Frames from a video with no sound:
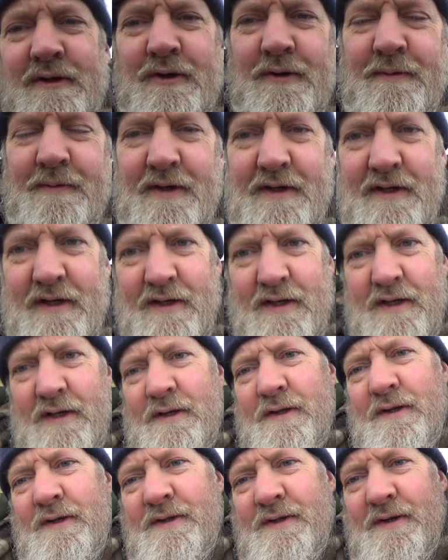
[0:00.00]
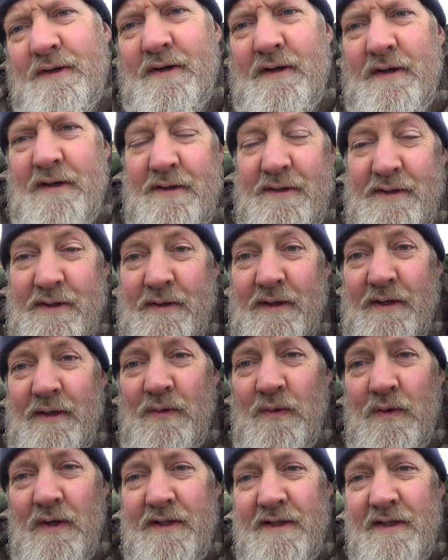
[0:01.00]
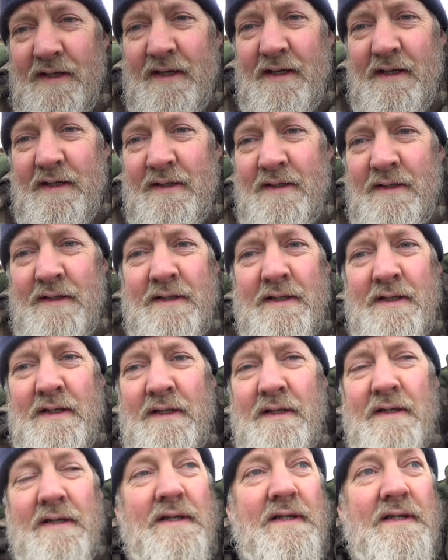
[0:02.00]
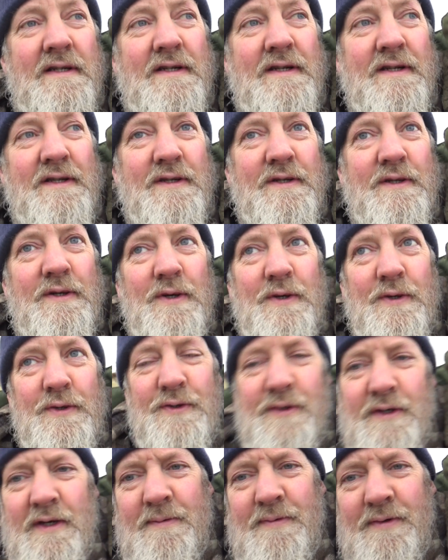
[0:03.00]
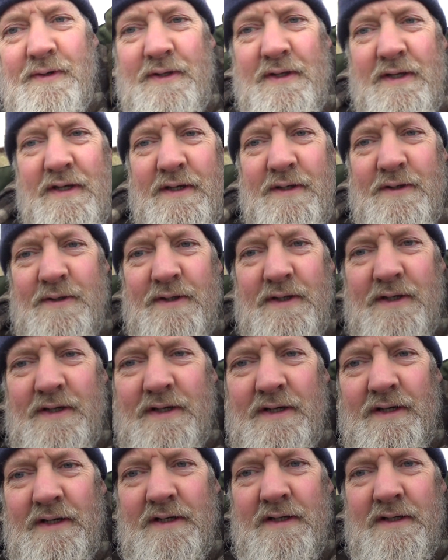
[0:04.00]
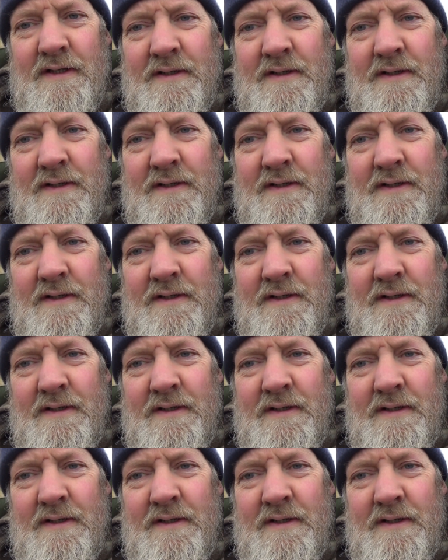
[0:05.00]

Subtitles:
Hope you can hear this alright. It's quite windy and cold up on the hill here.